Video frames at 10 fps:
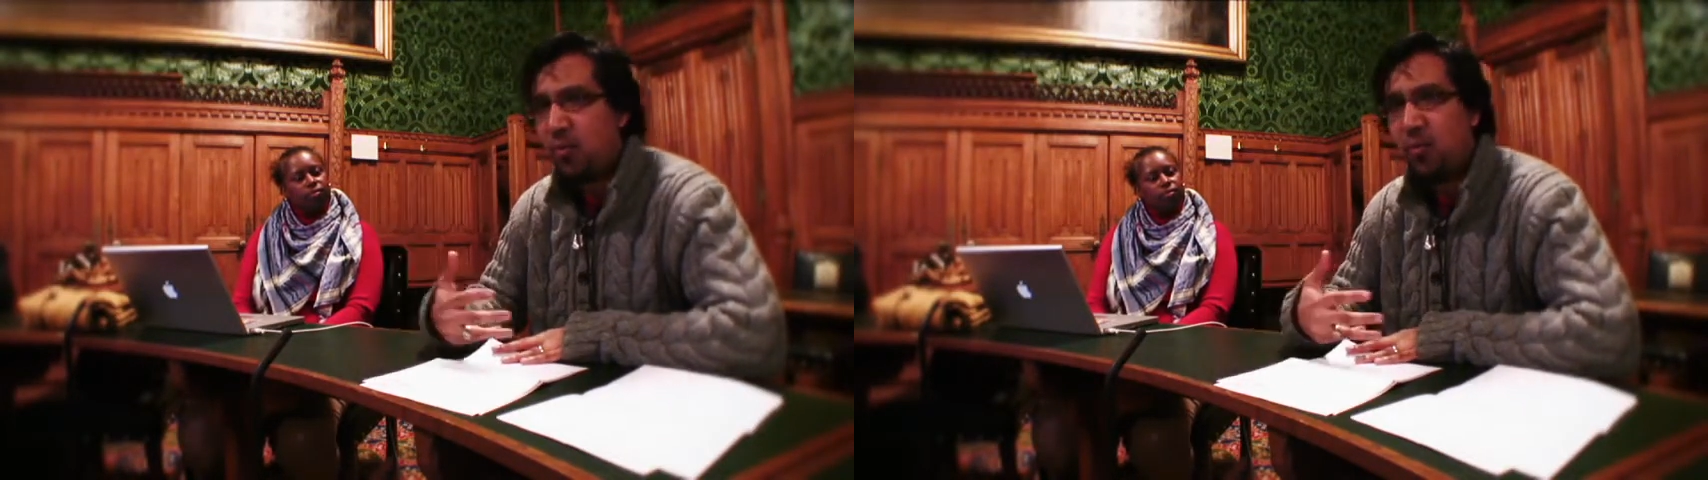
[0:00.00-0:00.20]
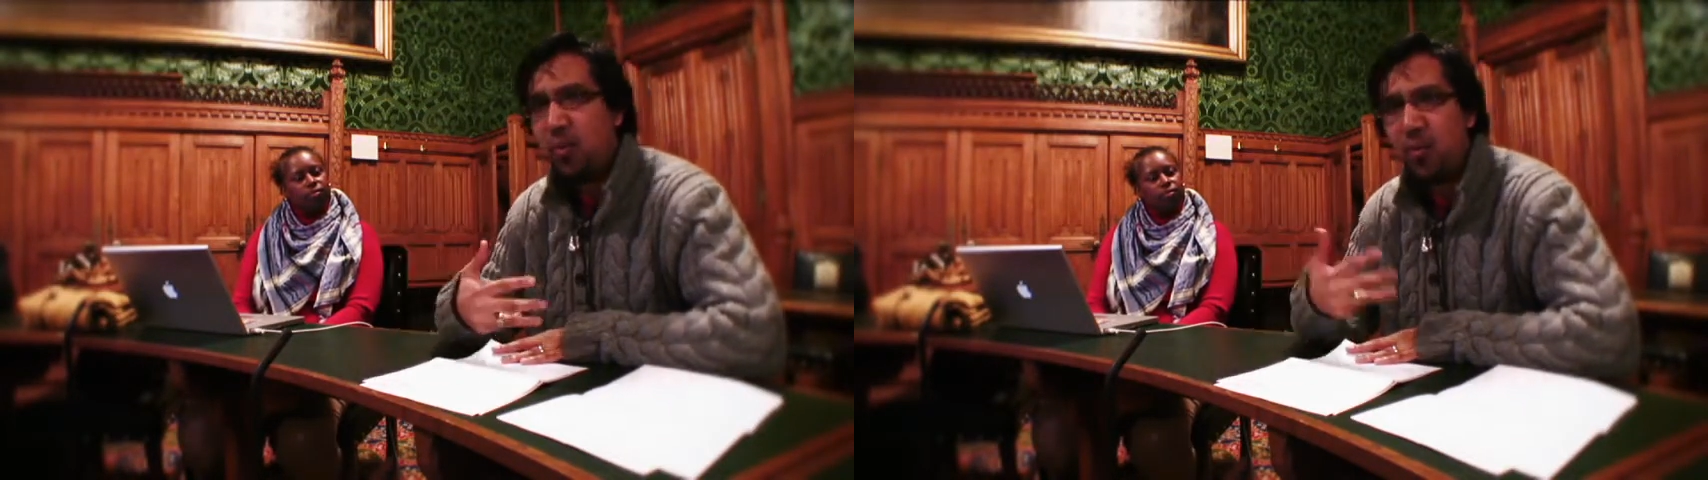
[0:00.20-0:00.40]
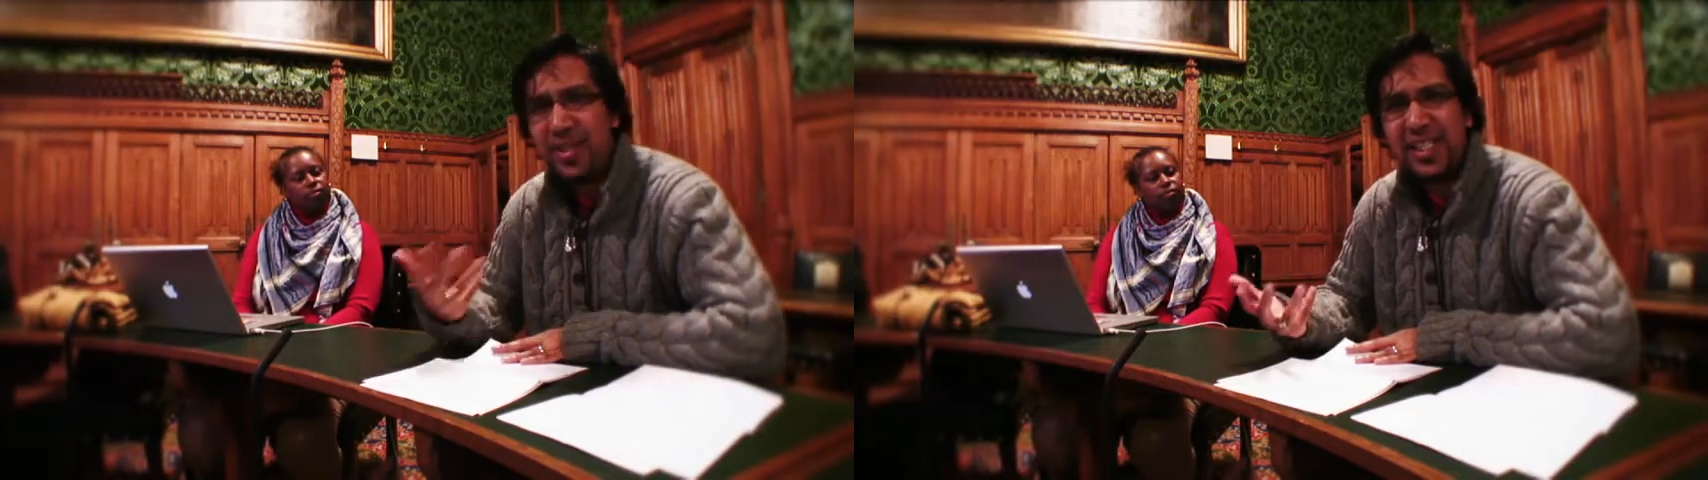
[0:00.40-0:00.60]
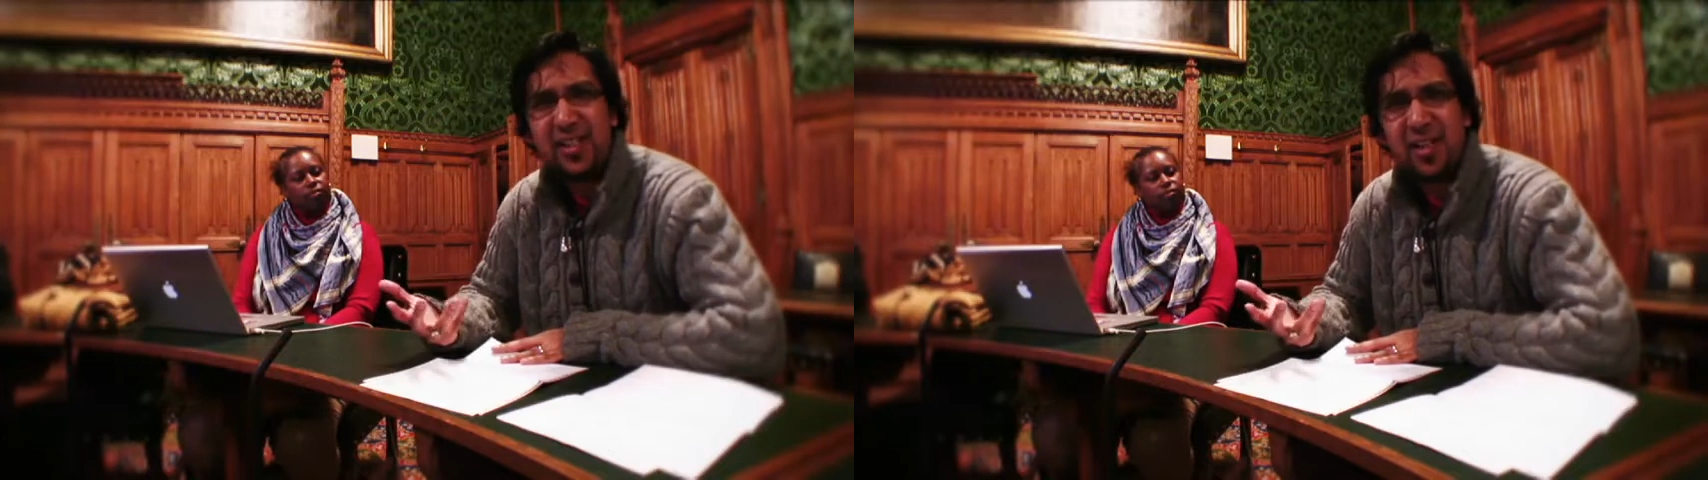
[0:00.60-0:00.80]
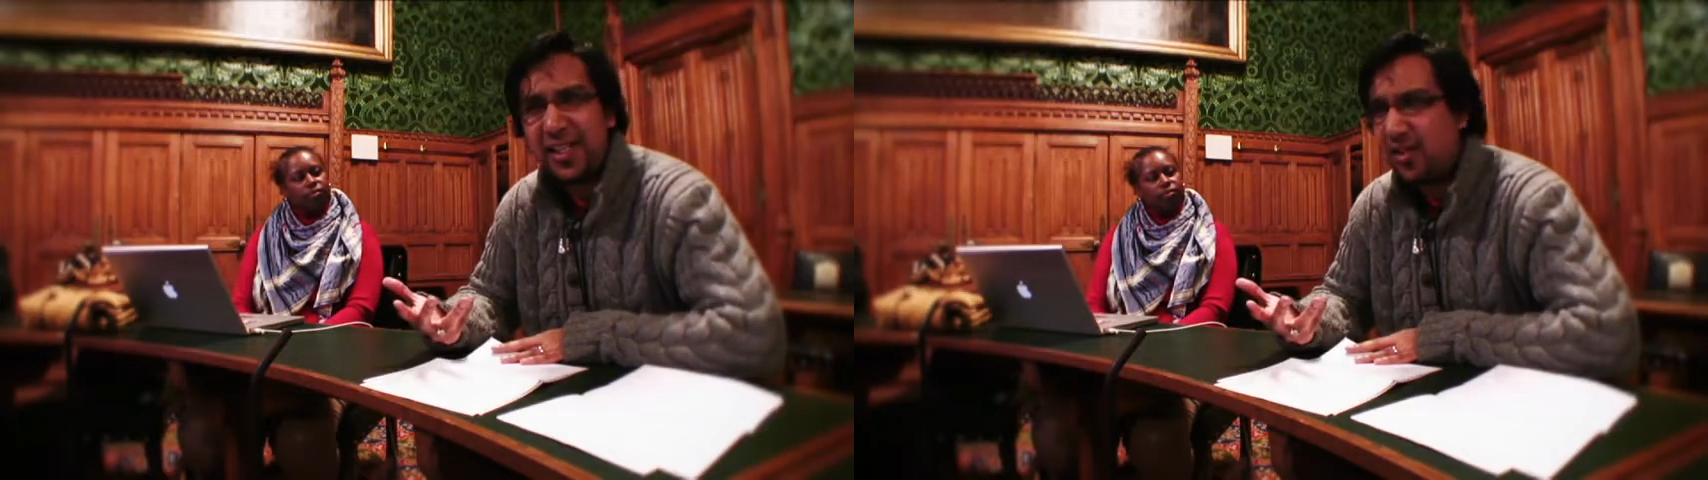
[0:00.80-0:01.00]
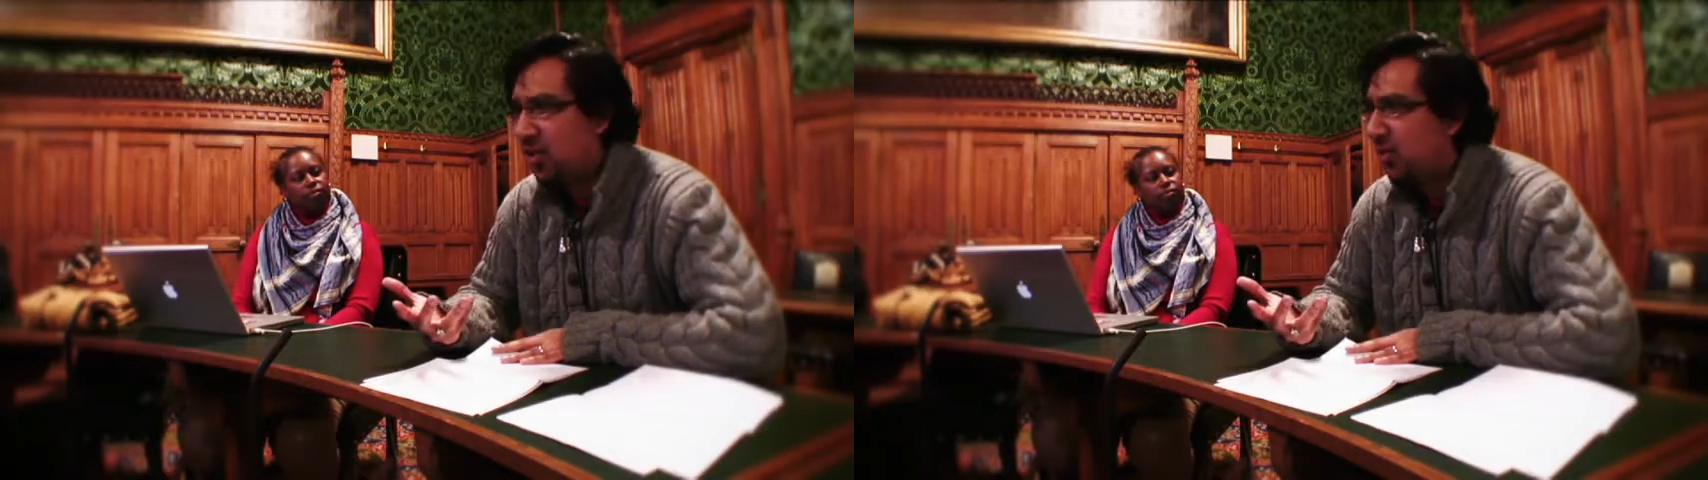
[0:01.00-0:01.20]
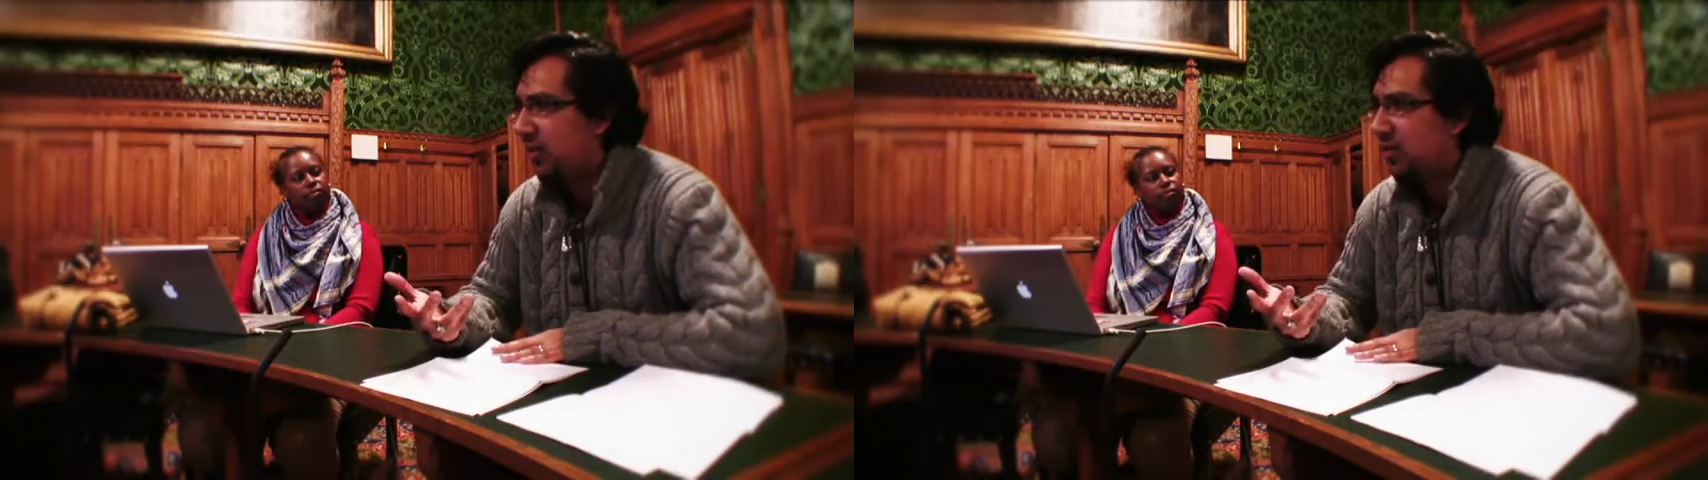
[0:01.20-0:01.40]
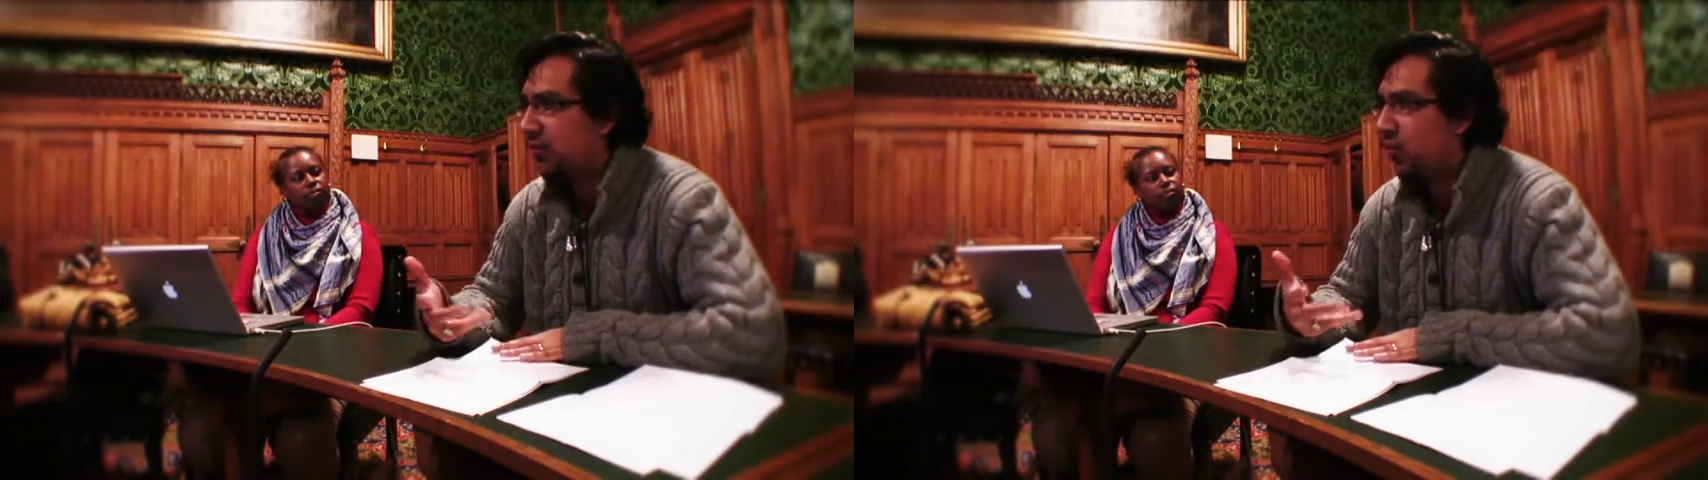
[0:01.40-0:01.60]
What were these guys doing,
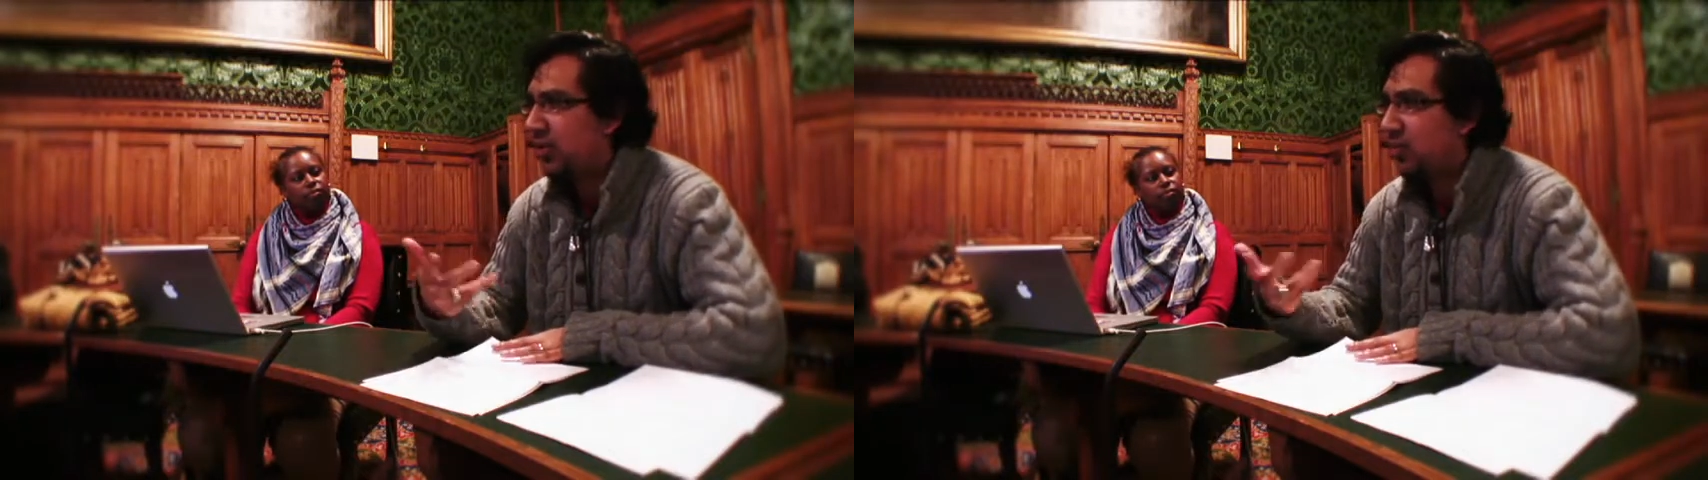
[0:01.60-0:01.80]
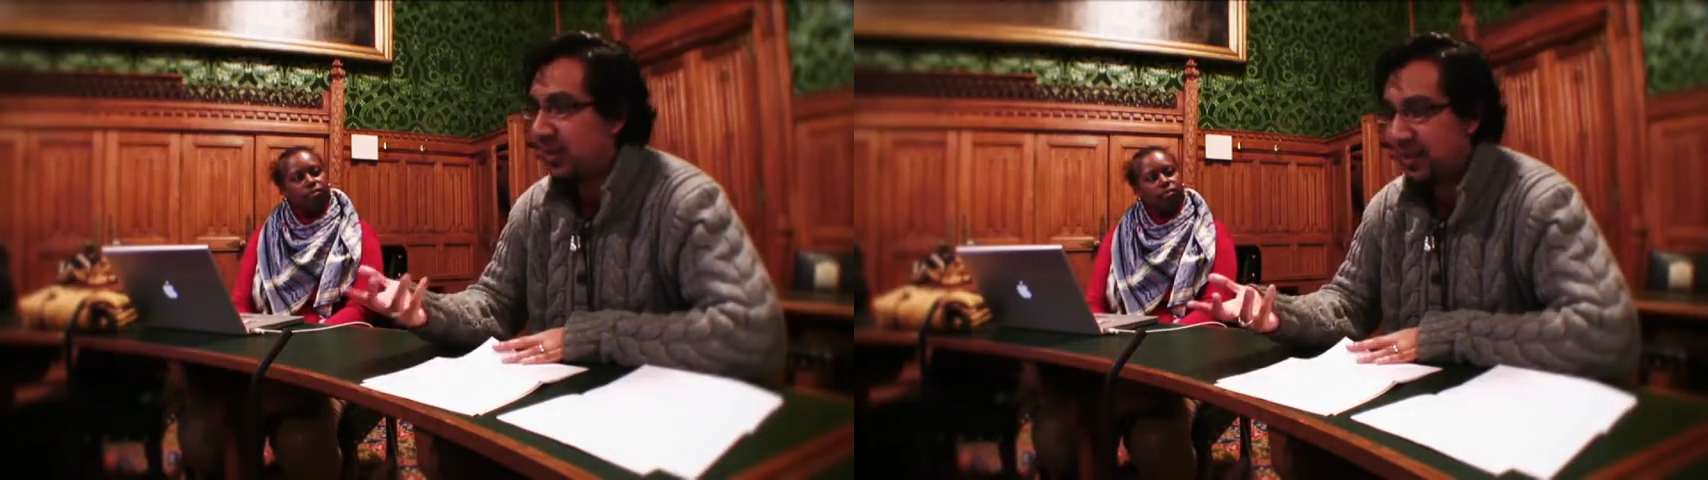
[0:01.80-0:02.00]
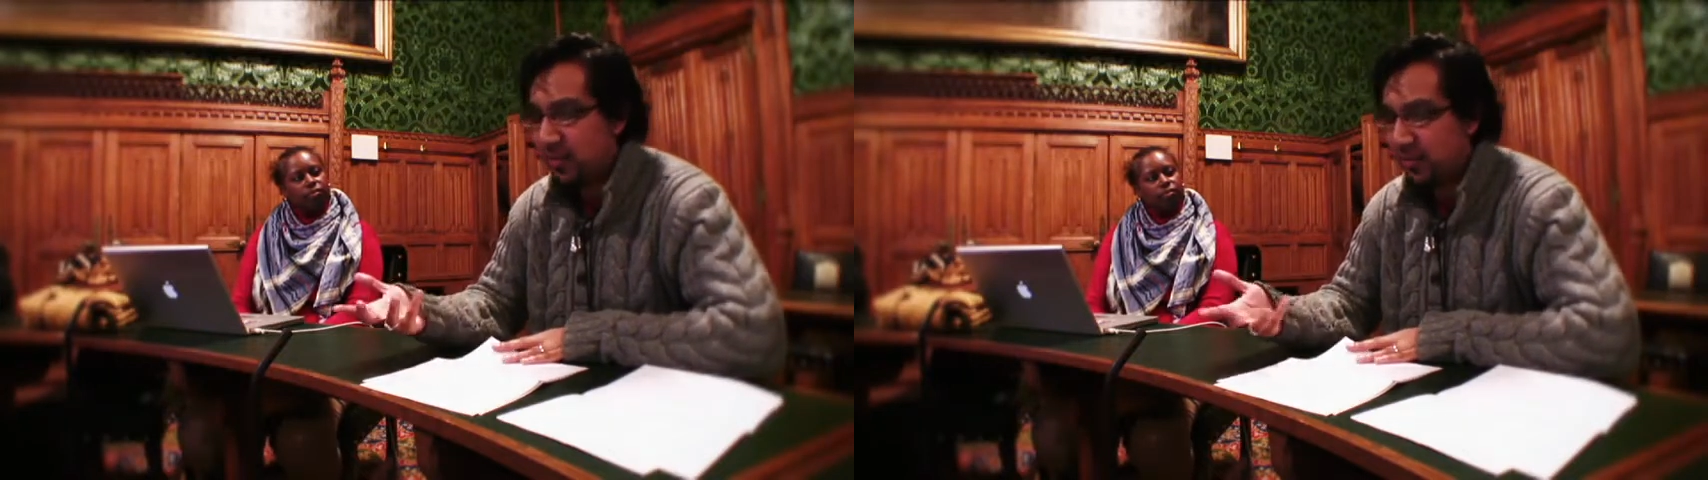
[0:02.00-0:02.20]
cavorting with,